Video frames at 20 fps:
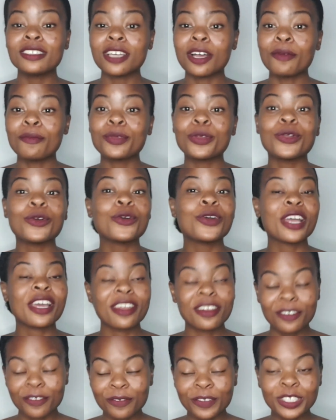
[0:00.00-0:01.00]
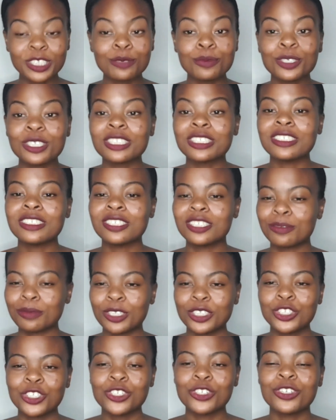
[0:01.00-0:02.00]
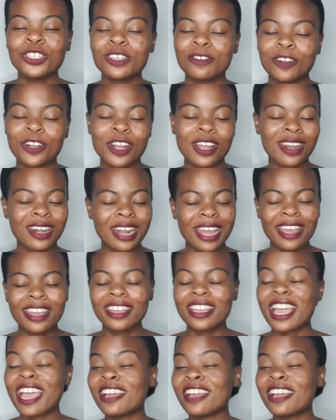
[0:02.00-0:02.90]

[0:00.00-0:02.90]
down below and her Facebook details. Make sure you give her a like